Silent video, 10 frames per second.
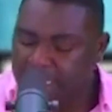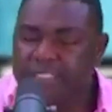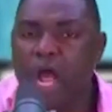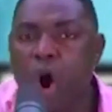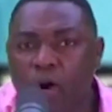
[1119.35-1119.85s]

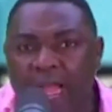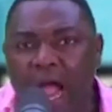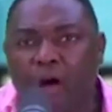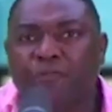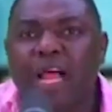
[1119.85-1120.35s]
The owner
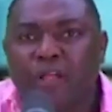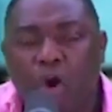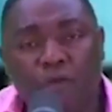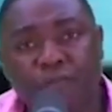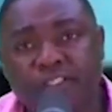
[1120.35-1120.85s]
of that
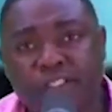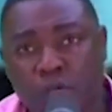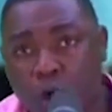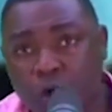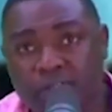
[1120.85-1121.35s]
office is
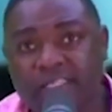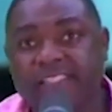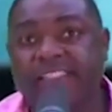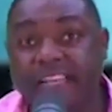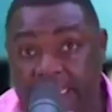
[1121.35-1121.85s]
called
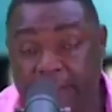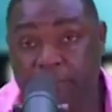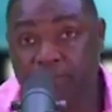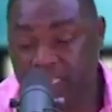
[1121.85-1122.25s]
Zini.